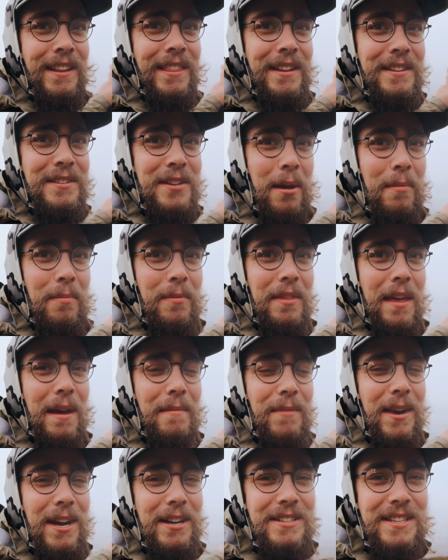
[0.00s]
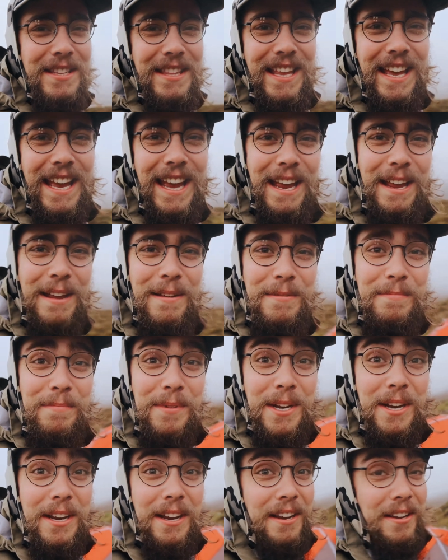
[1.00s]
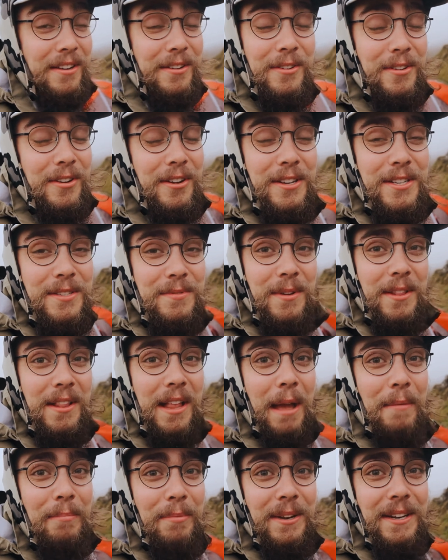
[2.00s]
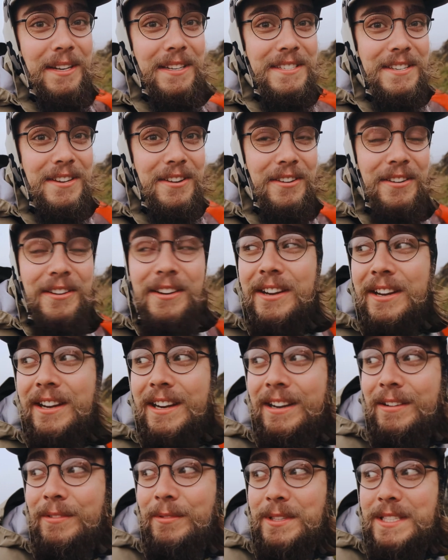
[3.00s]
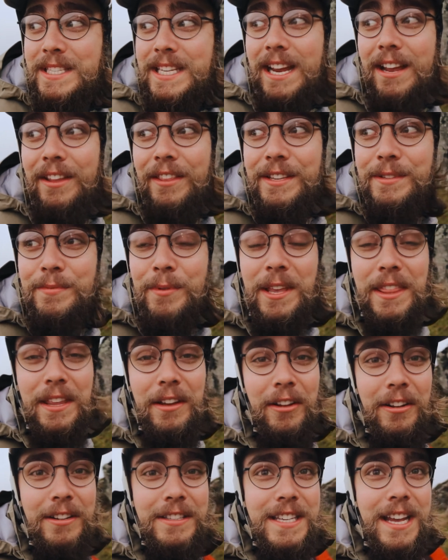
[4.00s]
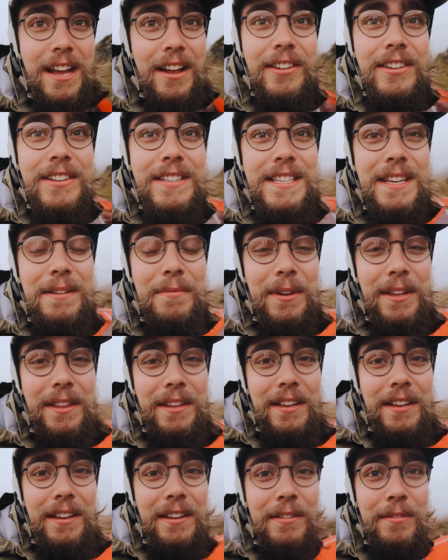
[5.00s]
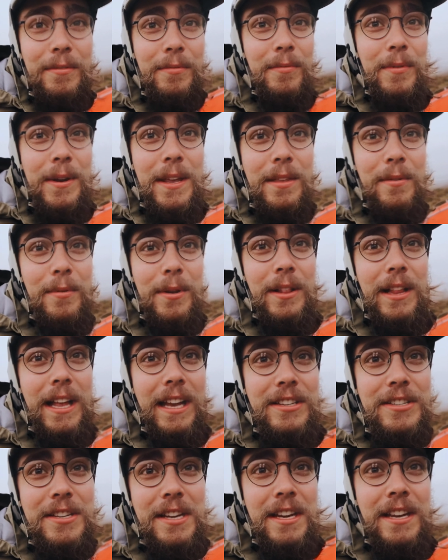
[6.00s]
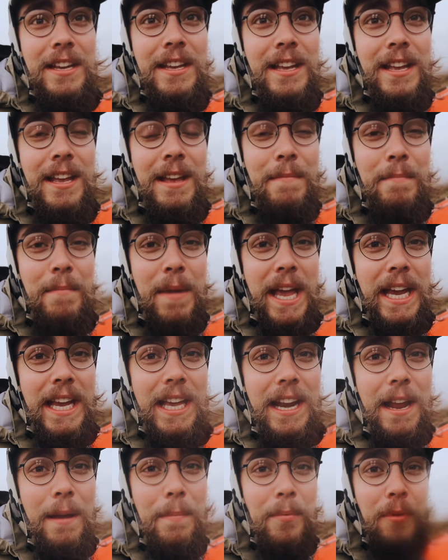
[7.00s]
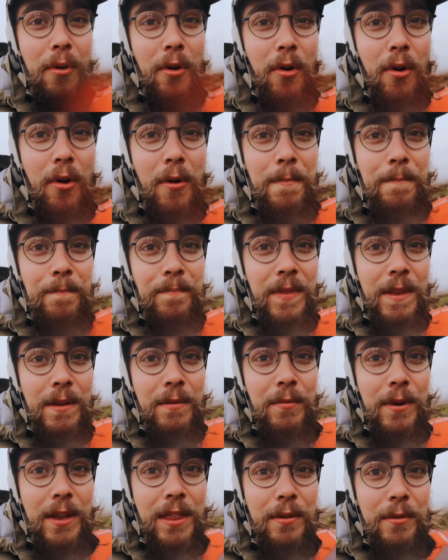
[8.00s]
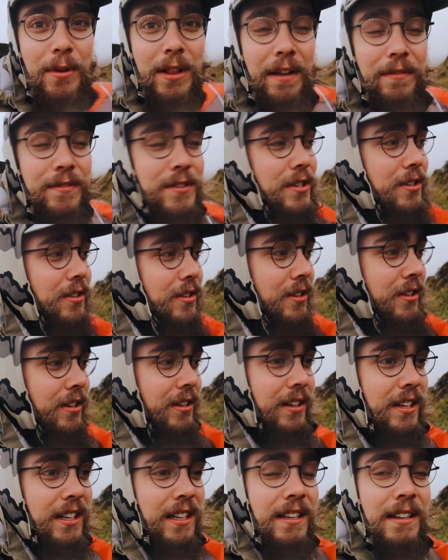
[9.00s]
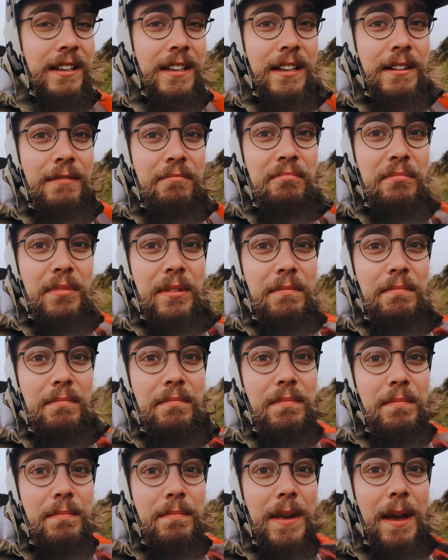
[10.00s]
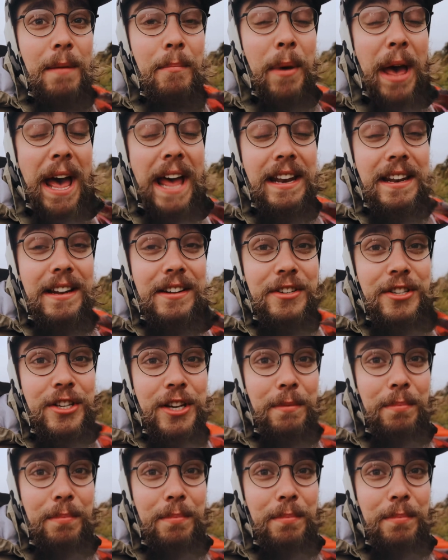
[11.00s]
the top of that mountain there, but uh, who knows what will happen. So we'll see how this weather holds out and see whether, whether we'll actually make it up or whether we'll have to abandon